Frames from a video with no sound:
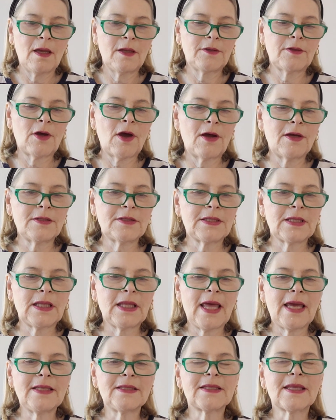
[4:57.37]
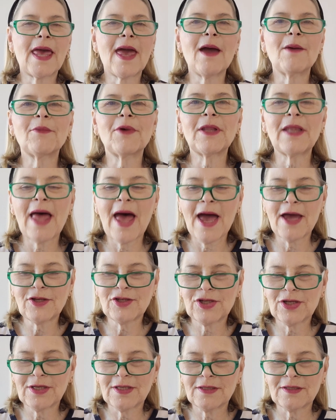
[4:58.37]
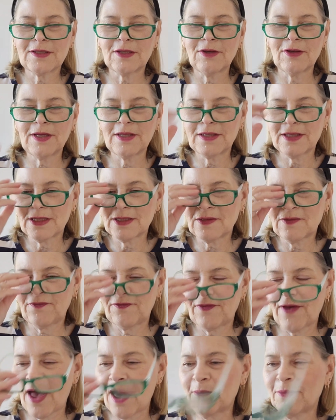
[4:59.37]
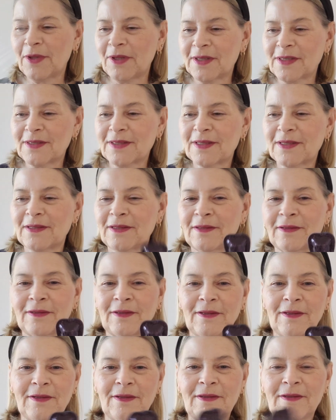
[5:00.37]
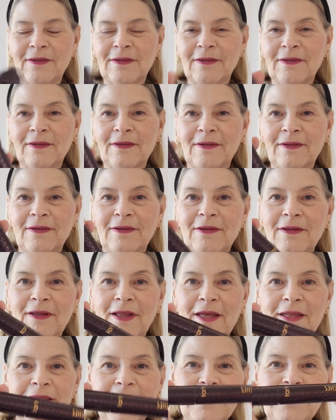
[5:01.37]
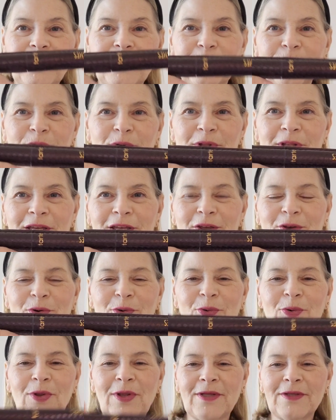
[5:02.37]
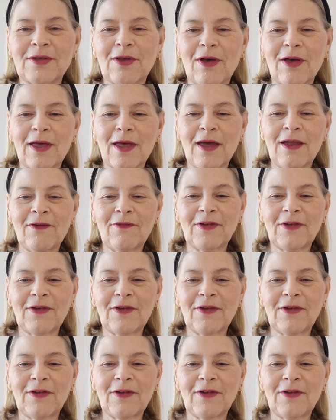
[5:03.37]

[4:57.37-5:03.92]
Tarte's, lights, camera, lashes. Look at this fabulous. Like this is really cool. It's got kind